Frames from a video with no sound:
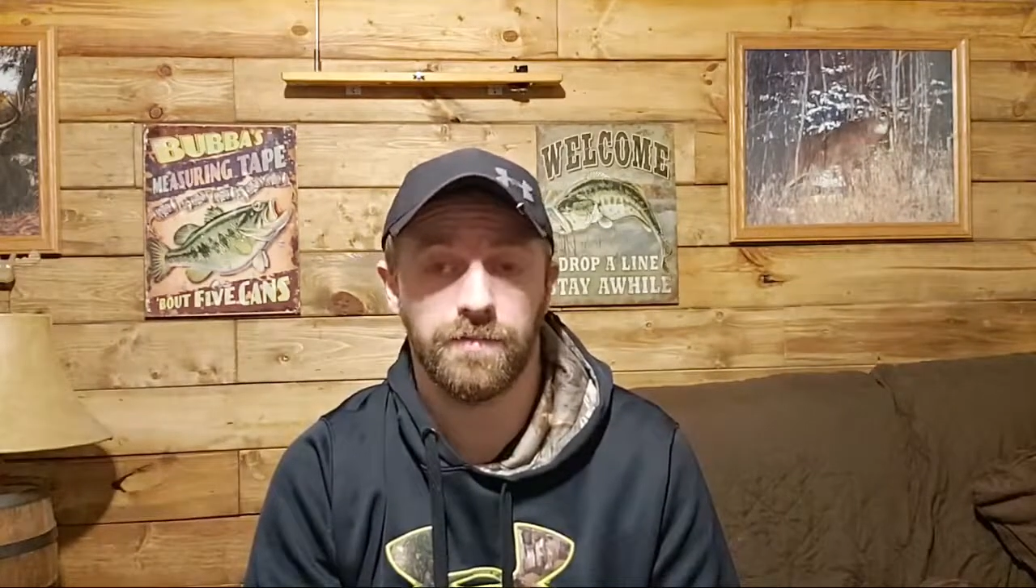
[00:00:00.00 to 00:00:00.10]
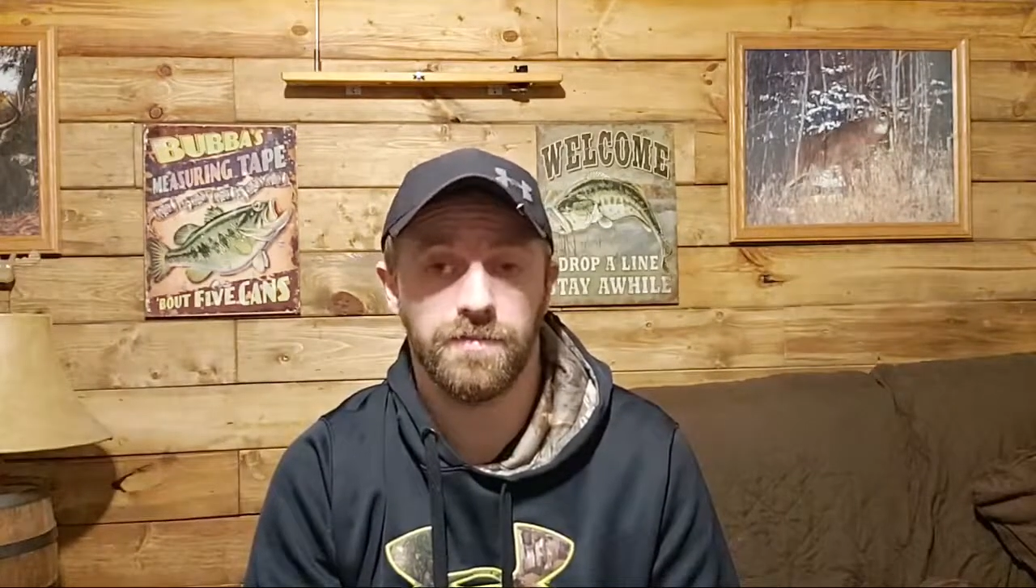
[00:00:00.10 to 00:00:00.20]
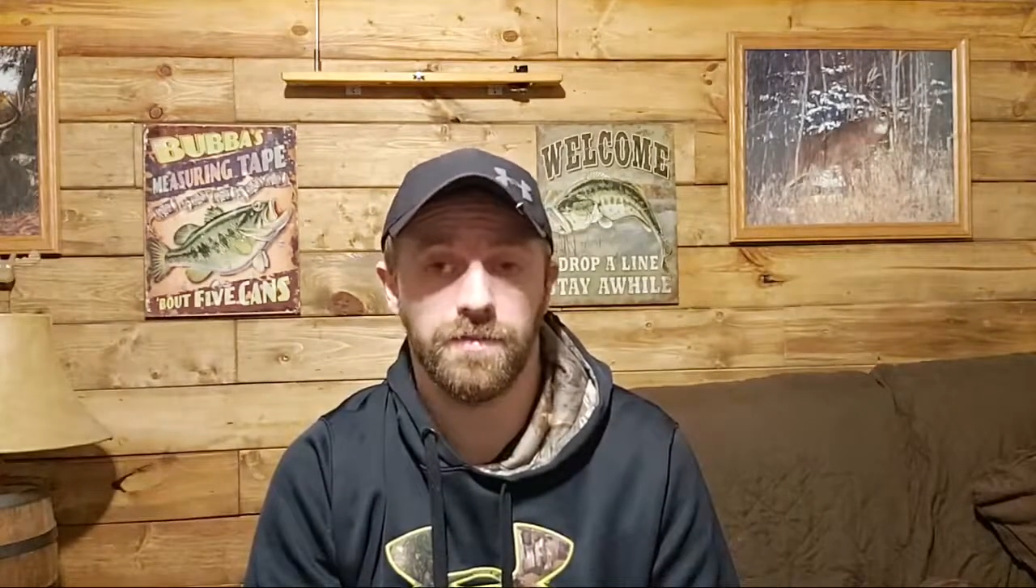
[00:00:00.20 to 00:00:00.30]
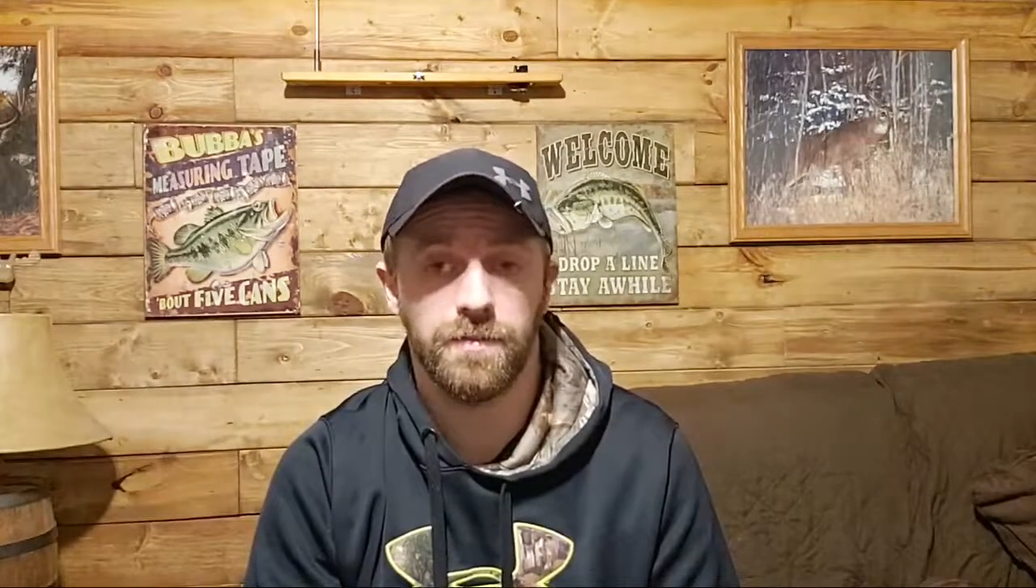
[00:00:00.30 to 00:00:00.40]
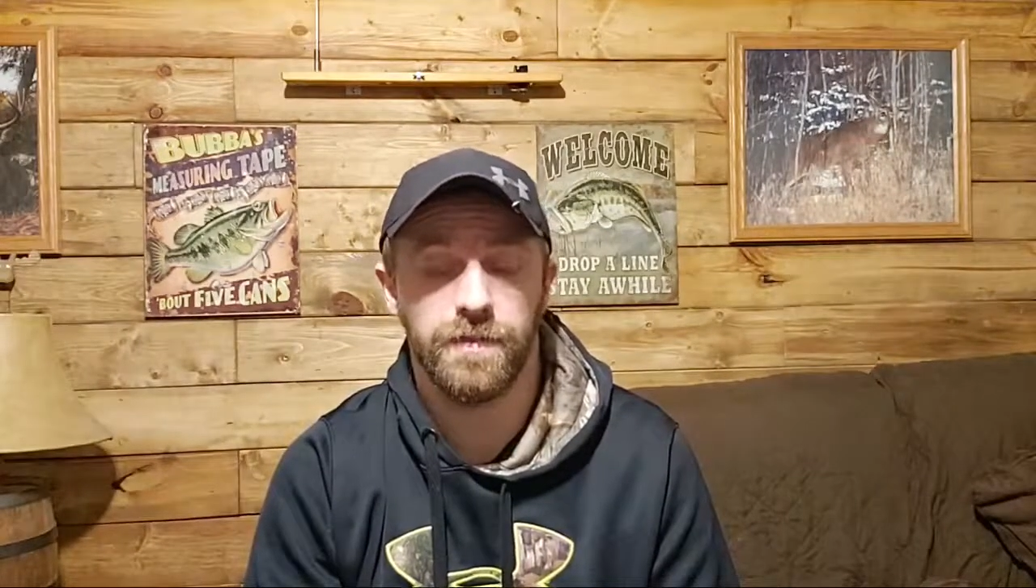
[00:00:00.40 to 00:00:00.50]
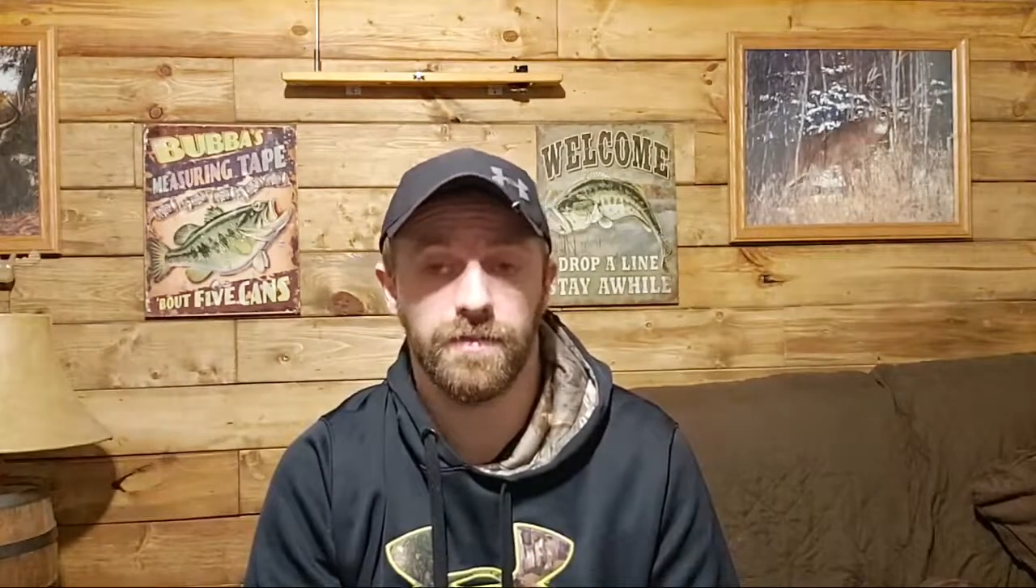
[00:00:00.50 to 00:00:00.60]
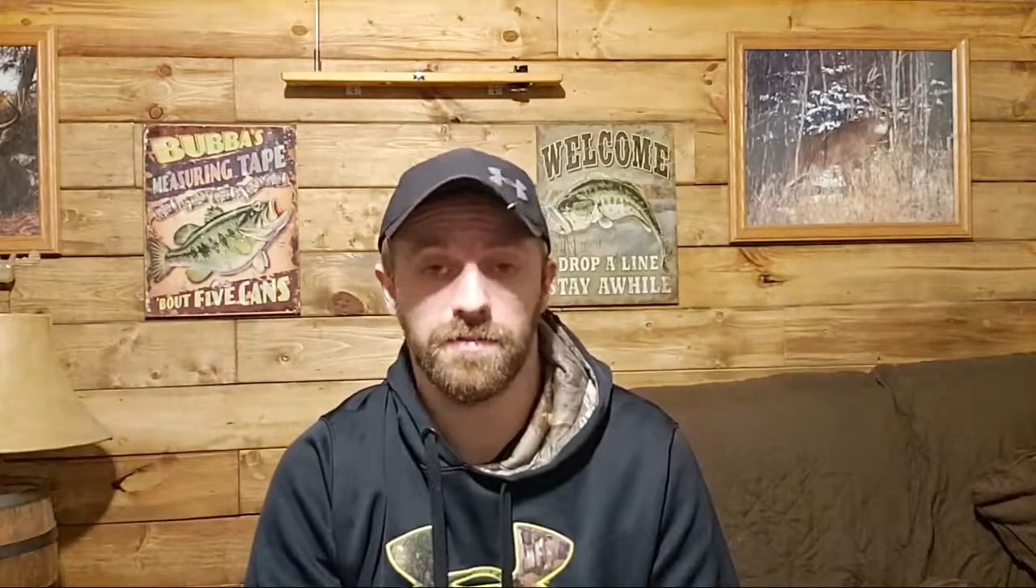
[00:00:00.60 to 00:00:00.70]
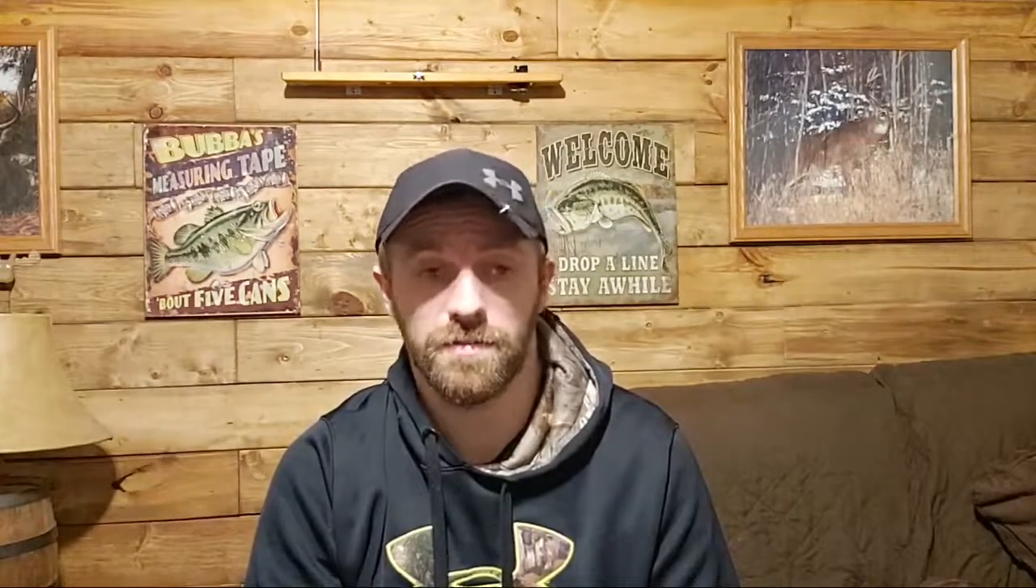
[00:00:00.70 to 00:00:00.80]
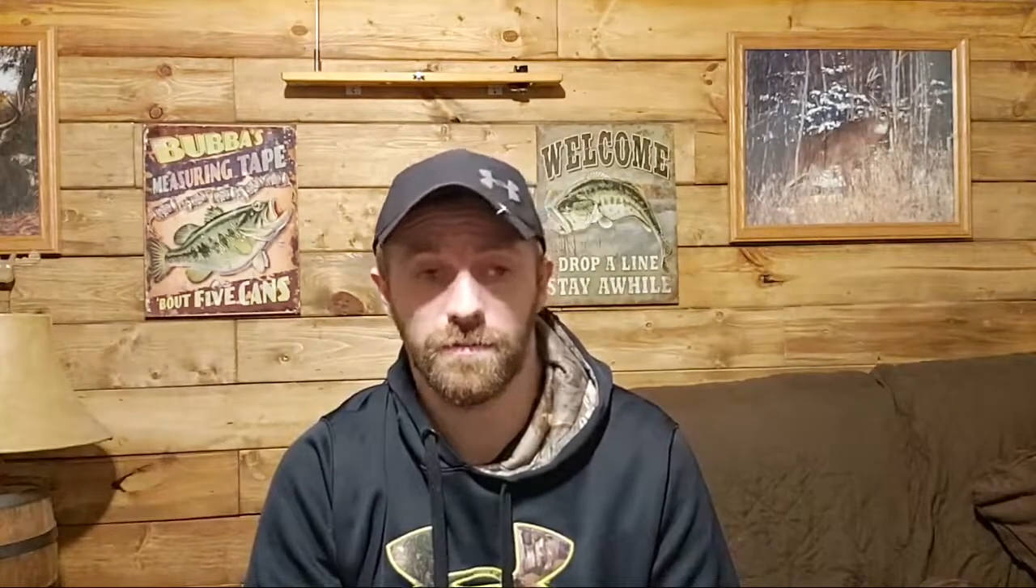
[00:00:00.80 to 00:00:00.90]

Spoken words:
this year because